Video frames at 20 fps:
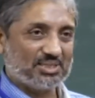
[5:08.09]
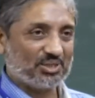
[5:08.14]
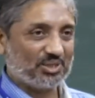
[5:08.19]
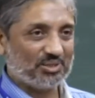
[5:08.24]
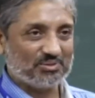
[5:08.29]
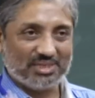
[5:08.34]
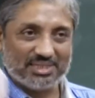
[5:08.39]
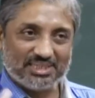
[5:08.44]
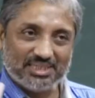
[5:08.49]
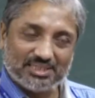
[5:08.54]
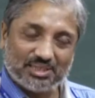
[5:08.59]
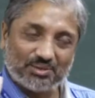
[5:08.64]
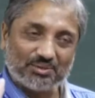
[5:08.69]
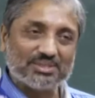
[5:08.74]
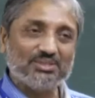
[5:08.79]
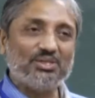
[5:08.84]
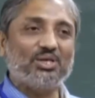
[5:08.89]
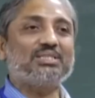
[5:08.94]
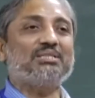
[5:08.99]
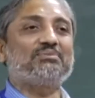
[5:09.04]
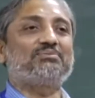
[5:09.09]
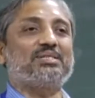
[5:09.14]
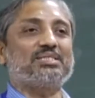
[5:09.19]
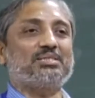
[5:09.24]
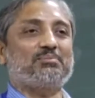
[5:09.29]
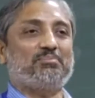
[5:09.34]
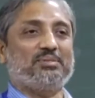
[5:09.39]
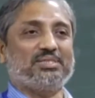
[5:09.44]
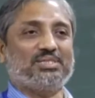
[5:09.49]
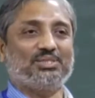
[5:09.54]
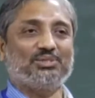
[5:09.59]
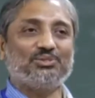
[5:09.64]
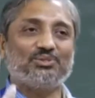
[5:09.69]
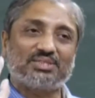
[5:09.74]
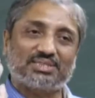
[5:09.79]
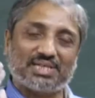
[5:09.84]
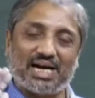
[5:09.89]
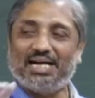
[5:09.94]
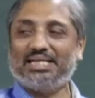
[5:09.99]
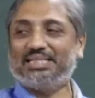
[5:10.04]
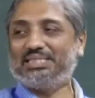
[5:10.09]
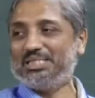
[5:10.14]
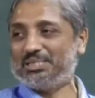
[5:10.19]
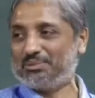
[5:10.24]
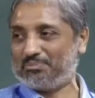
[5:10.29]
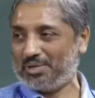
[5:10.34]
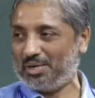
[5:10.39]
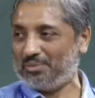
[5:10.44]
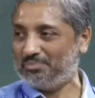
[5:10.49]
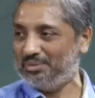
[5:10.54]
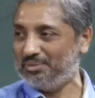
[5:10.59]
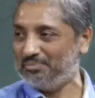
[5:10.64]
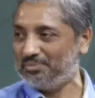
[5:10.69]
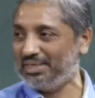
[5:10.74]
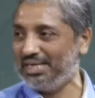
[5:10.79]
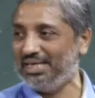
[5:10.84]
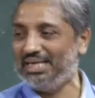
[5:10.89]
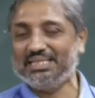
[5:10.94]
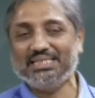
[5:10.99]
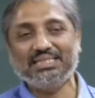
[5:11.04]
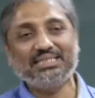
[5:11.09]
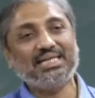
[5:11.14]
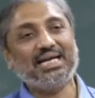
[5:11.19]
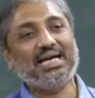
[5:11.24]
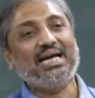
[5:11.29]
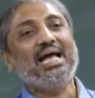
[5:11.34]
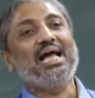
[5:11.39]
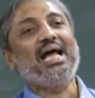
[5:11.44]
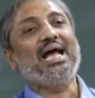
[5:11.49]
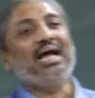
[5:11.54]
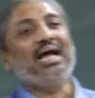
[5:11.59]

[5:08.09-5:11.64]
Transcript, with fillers: Okay, Legendre was not the first person who tried this problem. Okay, Legendre